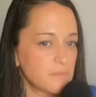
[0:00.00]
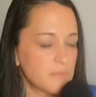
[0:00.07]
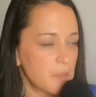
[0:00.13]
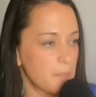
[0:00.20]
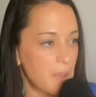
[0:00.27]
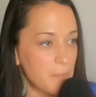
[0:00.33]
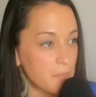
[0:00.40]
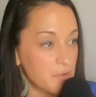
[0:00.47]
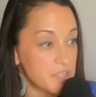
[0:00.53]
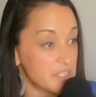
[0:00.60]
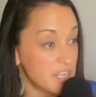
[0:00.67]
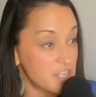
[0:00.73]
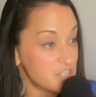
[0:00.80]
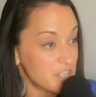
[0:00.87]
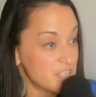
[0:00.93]
the
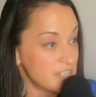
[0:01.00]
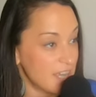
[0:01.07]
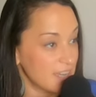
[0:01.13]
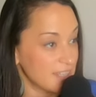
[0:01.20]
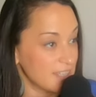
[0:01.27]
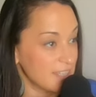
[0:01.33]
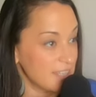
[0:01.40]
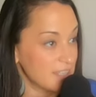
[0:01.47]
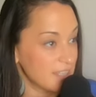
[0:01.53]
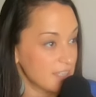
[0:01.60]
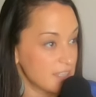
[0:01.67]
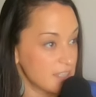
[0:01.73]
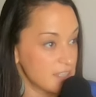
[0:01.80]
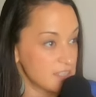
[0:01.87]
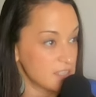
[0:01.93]
memorization technique
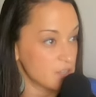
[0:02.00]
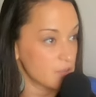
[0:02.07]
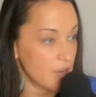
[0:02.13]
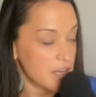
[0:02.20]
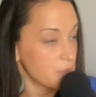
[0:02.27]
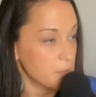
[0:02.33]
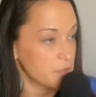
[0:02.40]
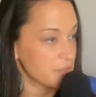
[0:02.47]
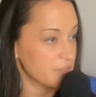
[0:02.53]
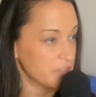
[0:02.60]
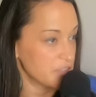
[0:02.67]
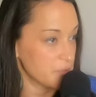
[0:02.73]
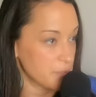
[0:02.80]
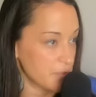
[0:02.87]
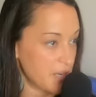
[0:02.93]
is incredible for
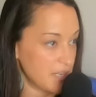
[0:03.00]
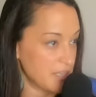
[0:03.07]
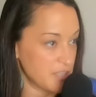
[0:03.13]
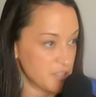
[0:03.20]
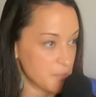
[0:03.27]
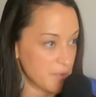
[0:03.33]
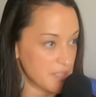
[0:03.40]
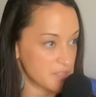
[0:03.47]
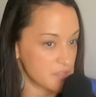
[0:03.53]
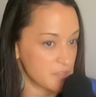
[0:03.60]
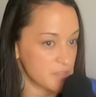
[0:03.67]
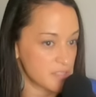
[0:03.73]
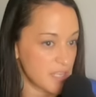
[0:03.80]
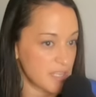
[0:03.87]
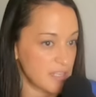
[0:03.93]
your brain and your
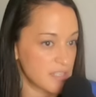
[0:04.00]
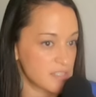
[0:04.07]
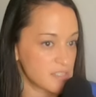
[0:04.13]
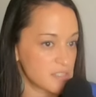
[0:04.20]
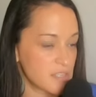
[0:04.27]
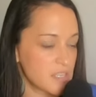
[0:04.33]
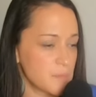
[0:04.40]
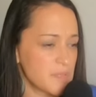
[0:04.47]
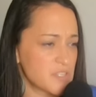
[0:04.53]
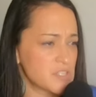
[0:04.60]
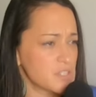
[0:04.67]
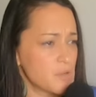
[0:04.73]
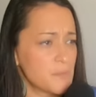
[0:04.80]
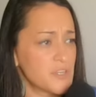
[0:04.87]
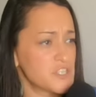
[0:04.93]
muscles. And it's going to be
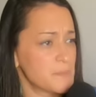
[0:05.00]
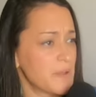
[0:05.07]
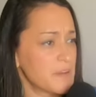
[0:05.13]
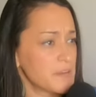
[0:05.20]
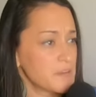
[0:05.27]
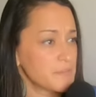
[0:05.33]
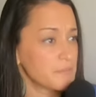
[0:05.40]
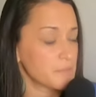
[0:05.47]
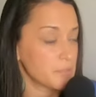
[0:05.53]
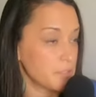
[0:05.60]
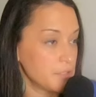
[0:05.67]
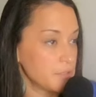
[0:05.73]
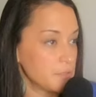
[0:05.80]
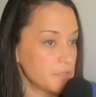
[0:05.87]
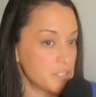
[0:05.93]
so much better for
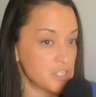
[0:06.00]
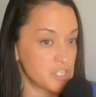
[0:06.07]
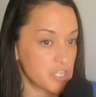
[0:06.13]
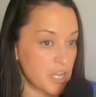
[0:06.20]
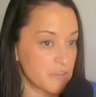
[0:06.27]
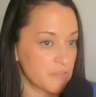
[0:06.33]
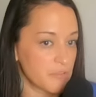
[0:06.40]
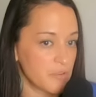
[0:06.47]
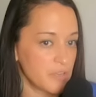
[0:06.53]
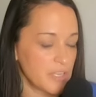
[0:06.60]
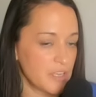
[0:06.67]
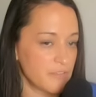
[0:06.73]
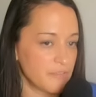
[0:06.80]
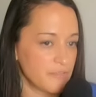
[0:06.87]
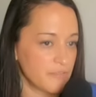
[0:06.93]
you in general
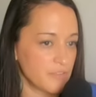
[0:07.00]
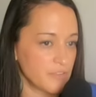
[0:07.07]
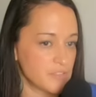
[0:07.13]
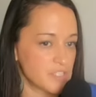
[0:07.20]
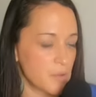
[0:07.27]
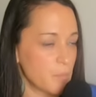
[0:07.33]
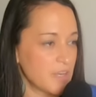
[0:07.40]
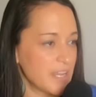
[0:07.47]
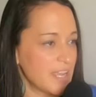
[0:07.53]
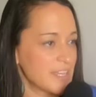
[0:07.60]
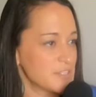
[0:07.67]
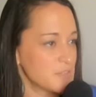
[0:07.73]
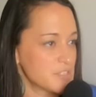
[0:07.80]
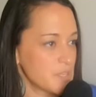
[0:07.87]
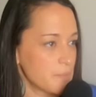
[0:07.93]
if someone hands
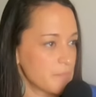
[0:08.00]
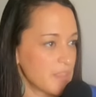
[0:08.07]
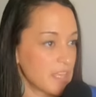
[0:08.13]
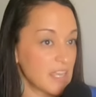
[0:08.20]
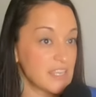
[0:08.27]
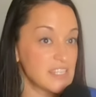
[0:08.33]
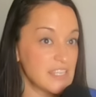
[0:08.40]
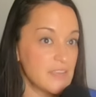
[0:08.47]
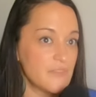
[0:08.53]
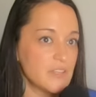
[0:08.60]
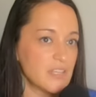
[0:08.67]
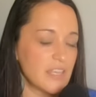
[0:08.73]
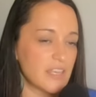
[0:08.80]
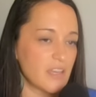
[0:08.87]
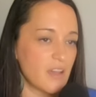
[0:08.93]
you something it's even
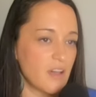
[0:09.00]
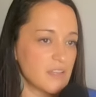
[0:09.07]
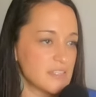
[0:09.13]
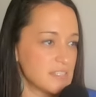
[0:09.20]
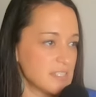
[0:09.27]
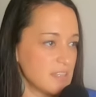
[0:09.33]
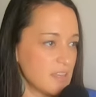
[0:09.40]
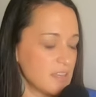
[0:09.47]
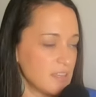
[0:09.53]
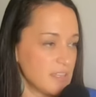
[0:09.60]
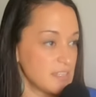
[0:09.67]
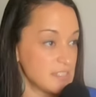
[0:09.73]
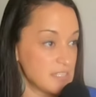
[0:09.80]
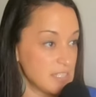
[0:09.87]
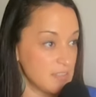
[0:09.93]
like on t- uh,
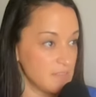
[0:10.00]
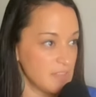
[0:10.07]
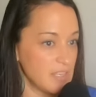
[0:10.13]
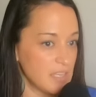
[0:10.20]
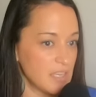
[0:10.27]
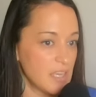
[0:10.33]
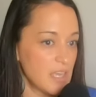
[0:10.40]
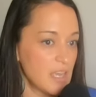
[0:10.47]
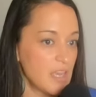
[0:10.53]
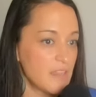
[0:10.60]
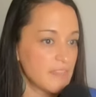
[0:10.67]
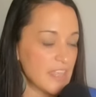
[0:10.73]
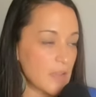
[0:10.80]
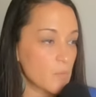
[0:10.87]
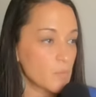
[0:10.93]
in tv
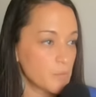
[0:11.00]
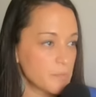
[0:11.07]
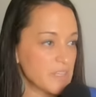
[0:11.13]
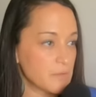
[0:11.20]
there will be